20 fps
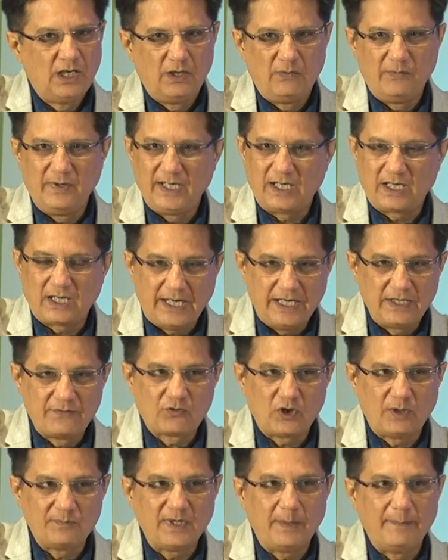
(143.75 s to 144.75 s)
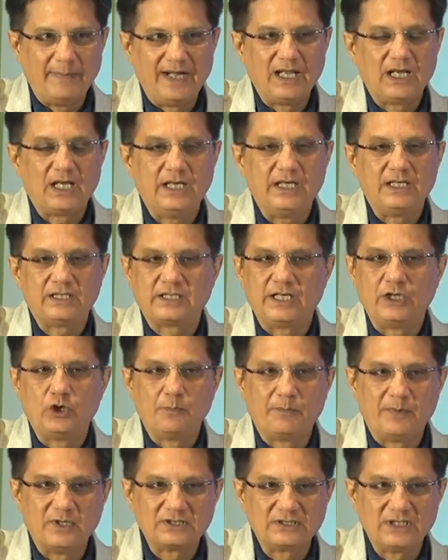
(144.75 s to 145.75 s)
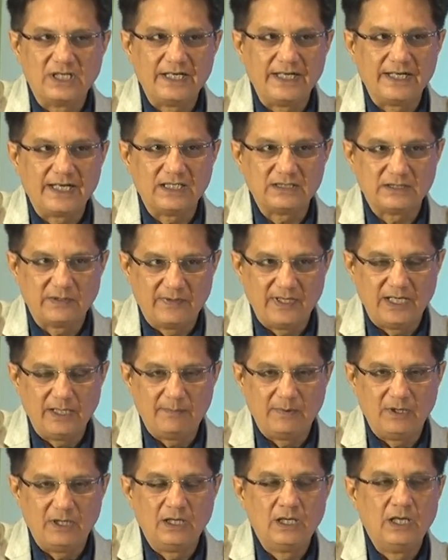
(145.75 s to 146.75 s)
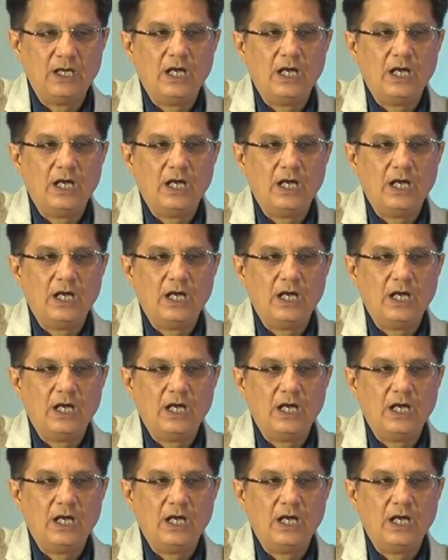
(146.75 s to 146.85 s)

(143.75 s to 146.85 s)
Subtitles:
where right from their medical history to personal data is available.